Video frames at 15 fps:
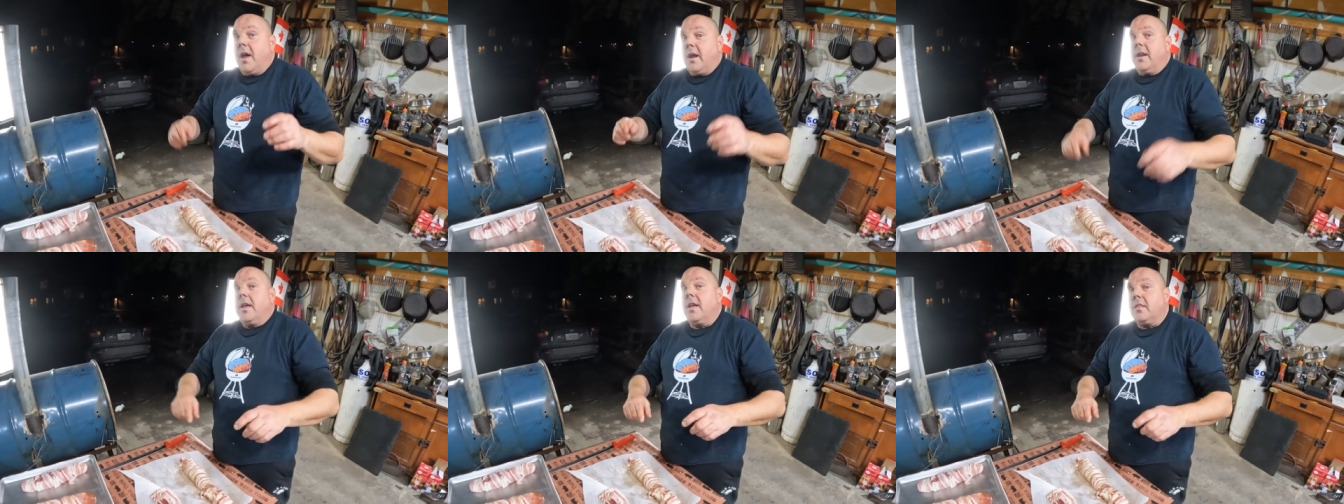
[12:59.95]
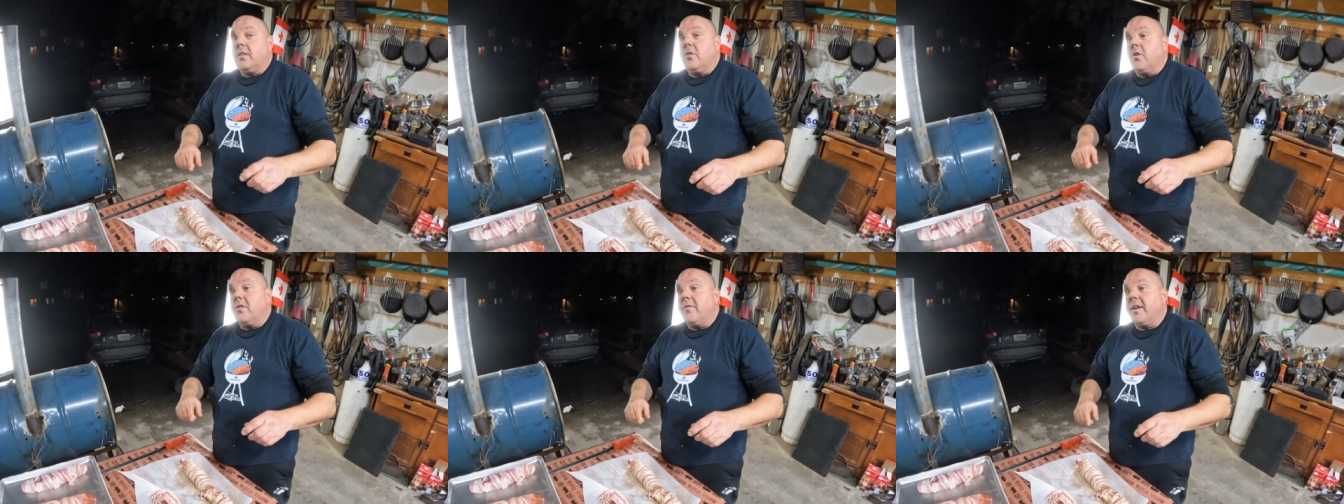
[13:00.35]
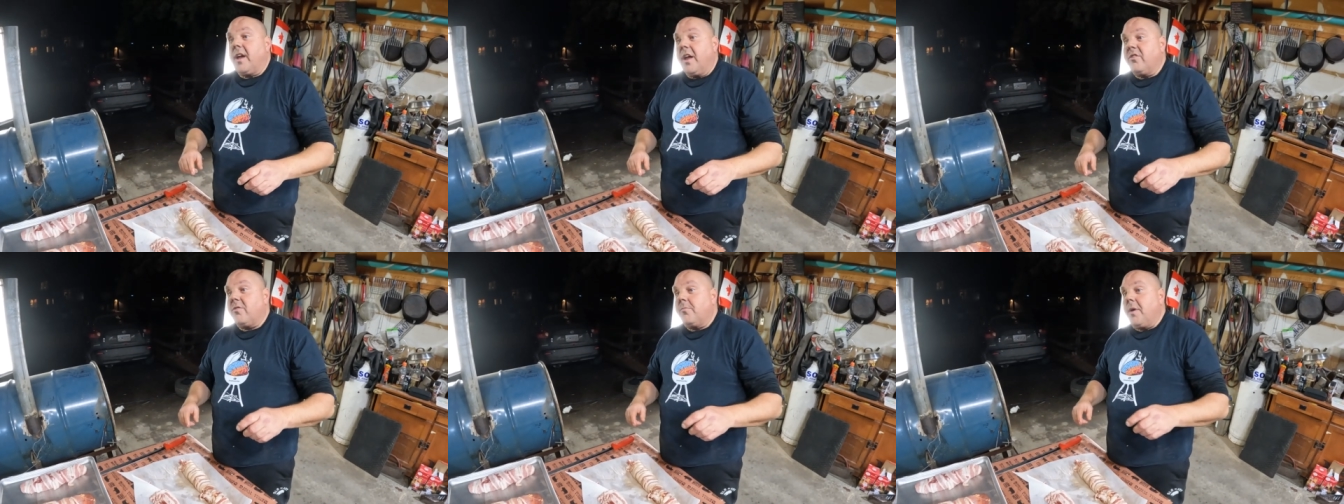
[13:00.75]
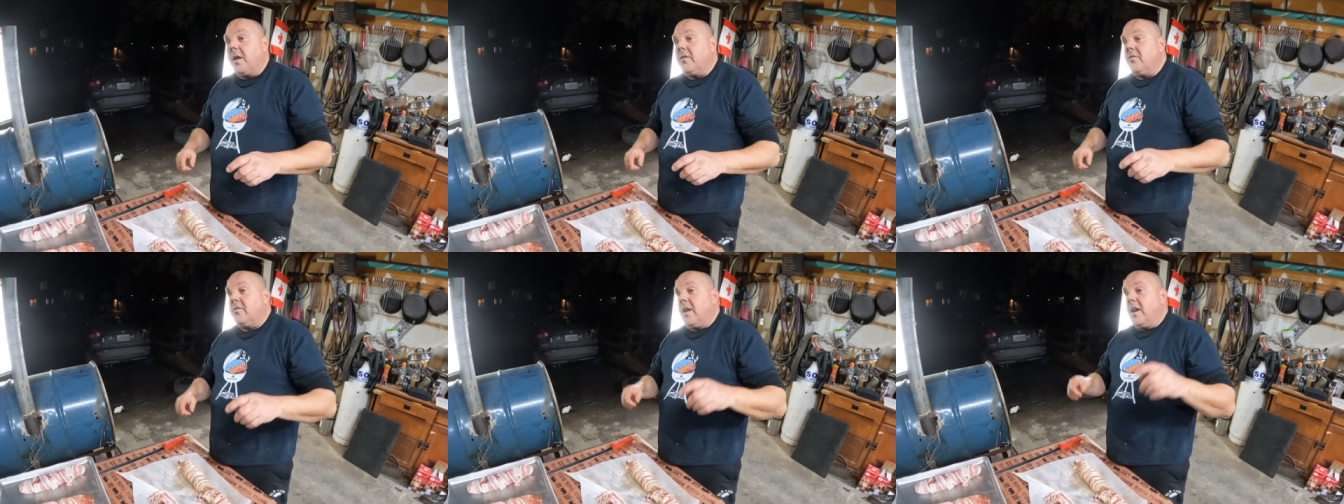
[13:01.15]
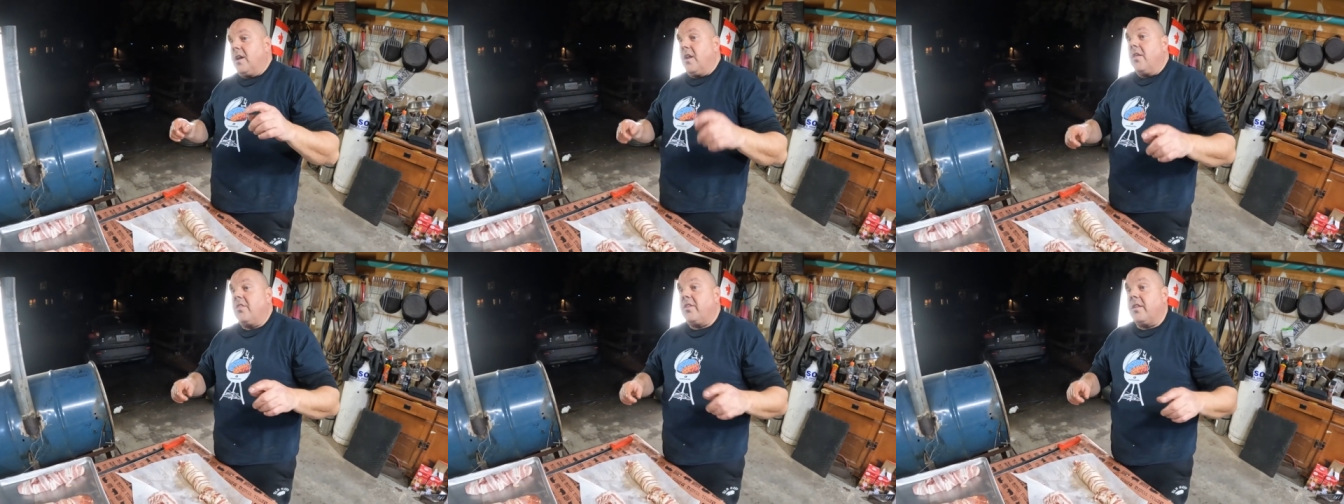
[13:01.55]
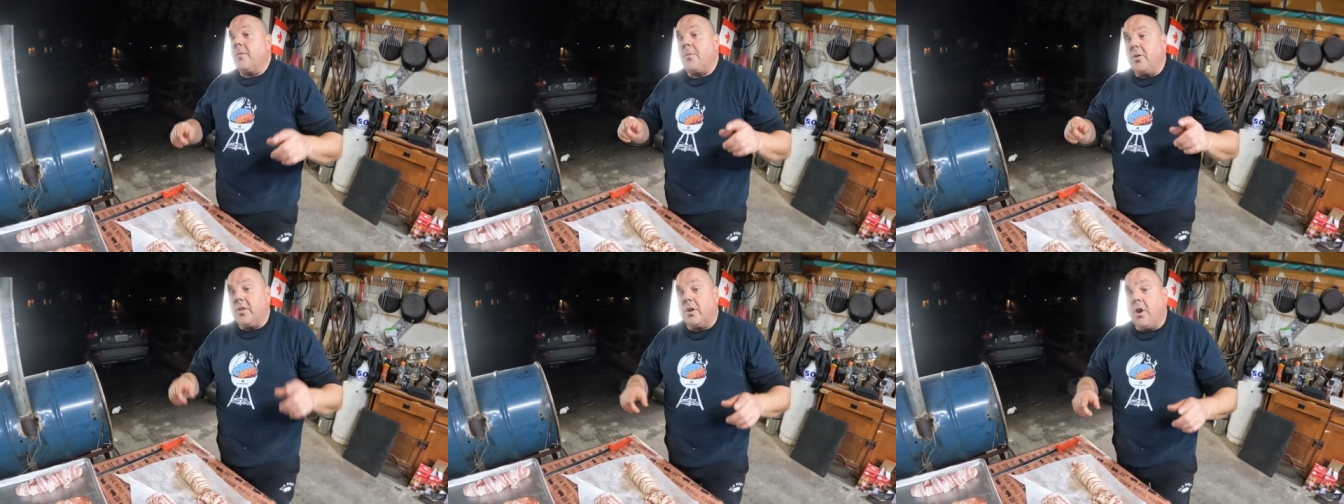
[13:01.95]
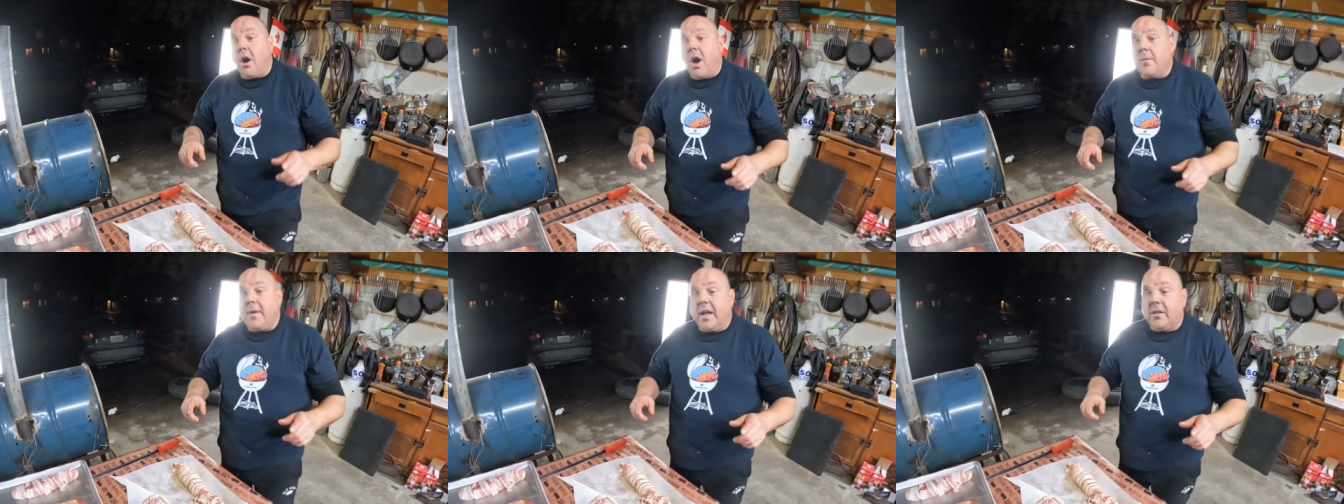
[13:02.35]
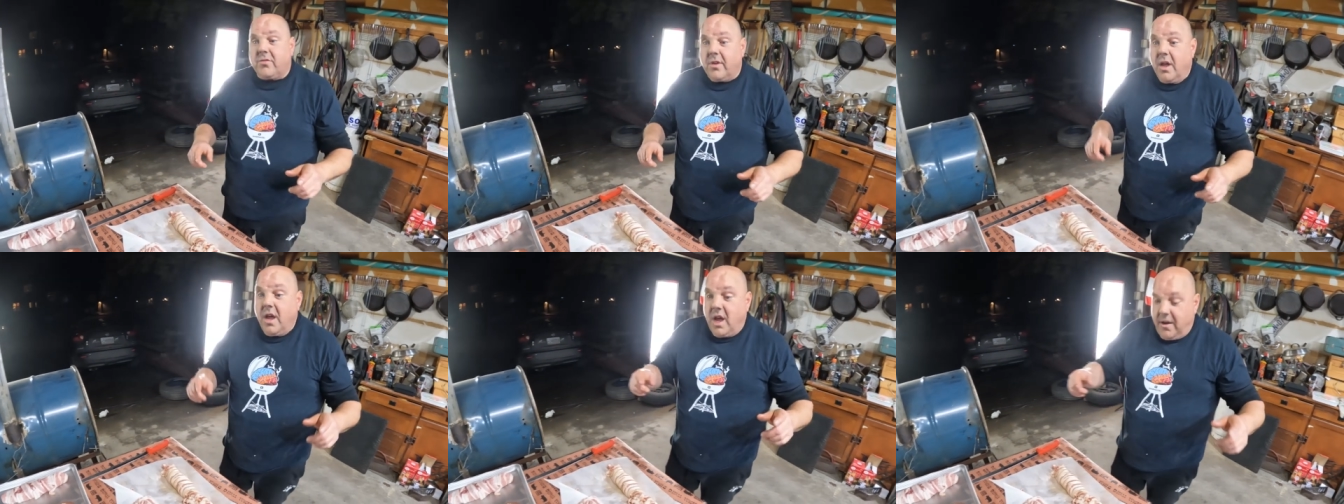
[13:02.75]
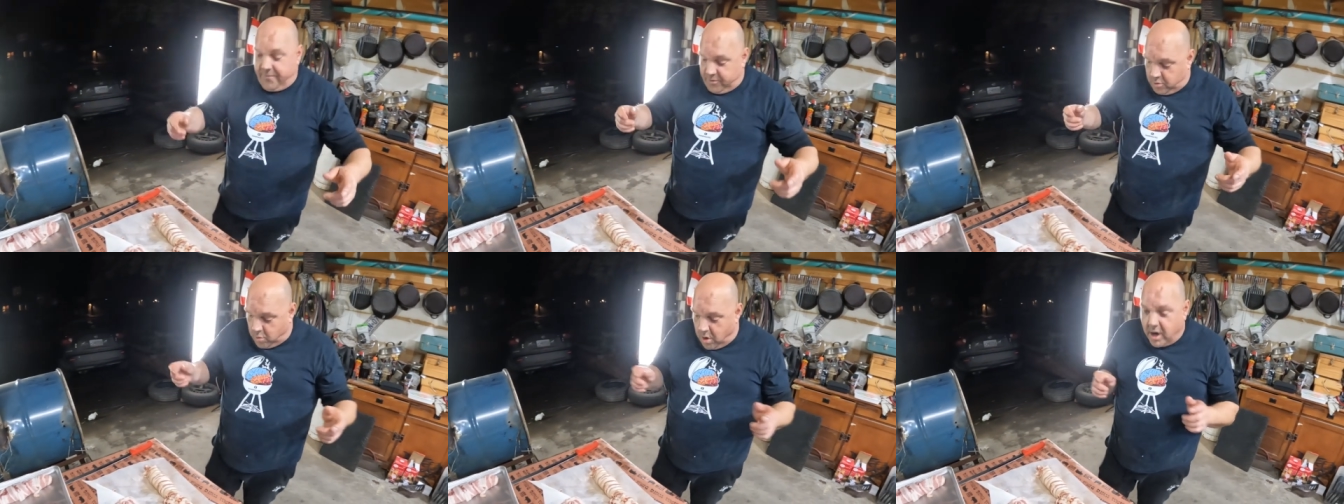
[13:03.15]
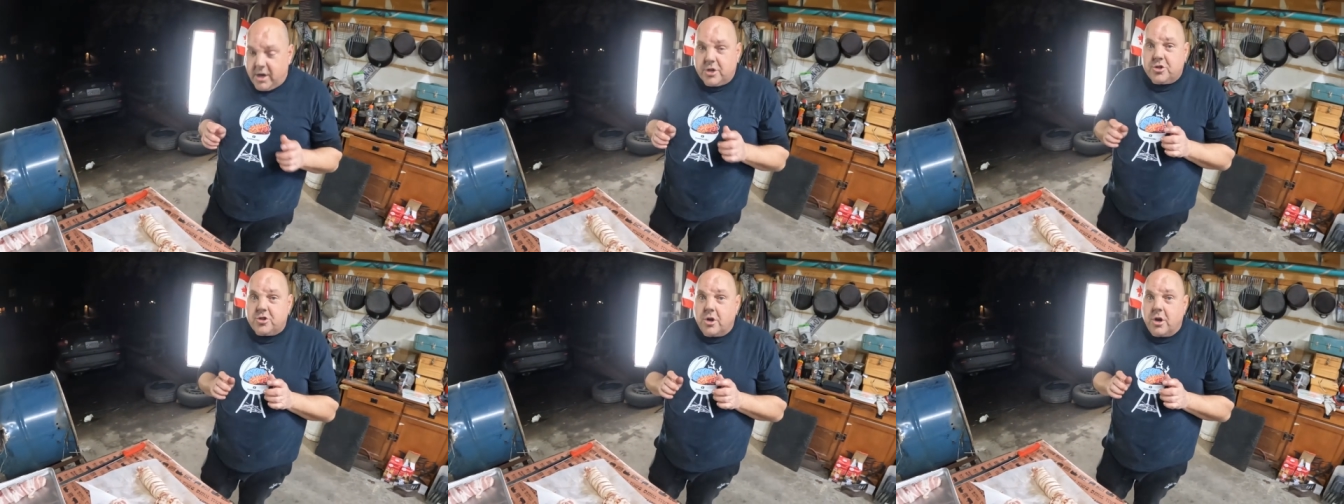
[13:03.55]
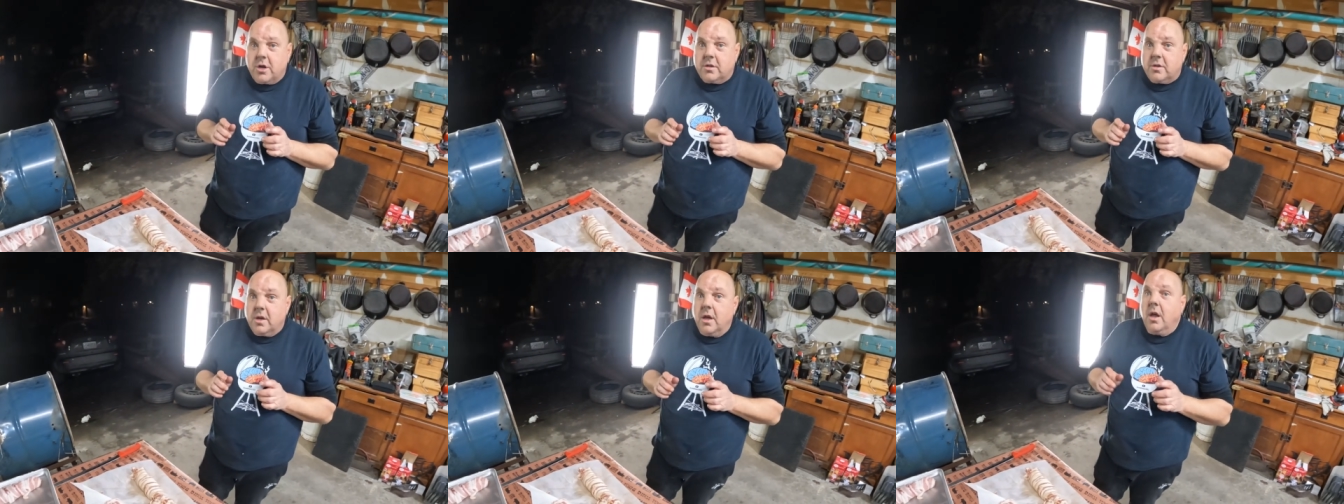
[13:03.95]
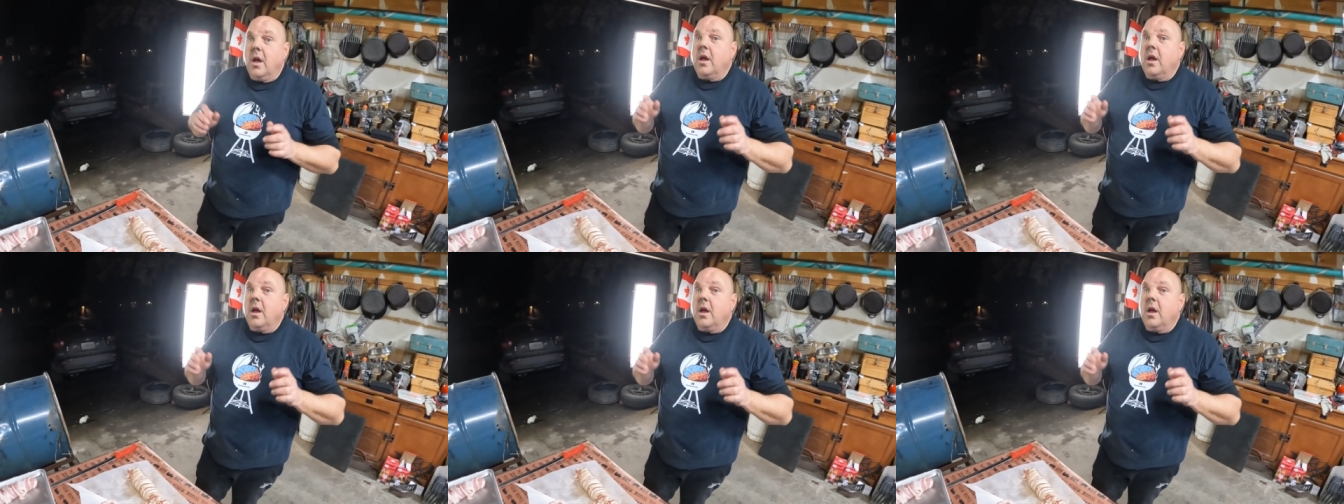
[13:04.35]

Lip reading: and hit the notification buttons. And another thing about the comments, if you want a shirt,